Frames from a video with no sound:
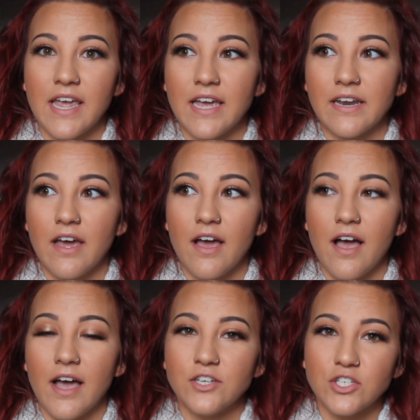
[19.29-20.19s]
and
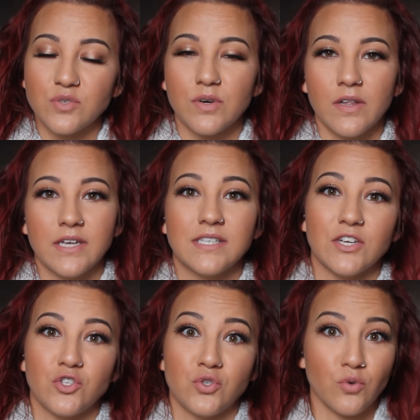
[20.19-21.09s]
I just realized
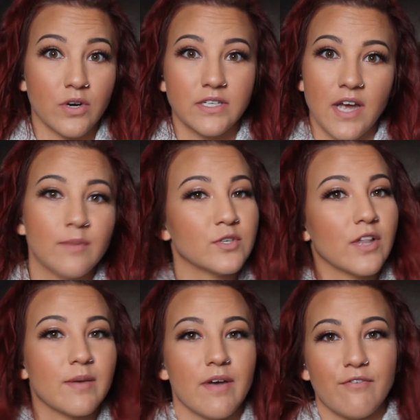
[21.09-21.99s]
that story times are
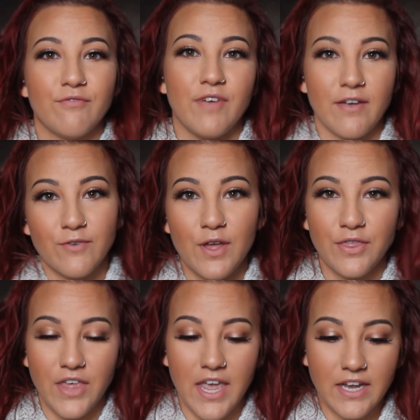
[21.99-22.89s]
like my favorite
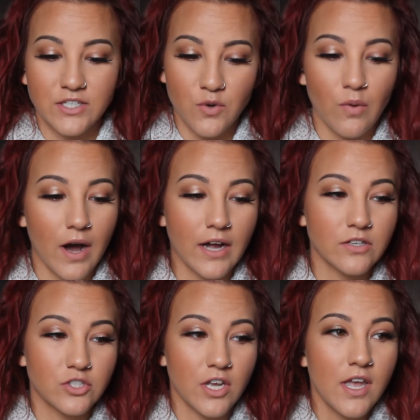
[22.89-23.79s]
thing to watch.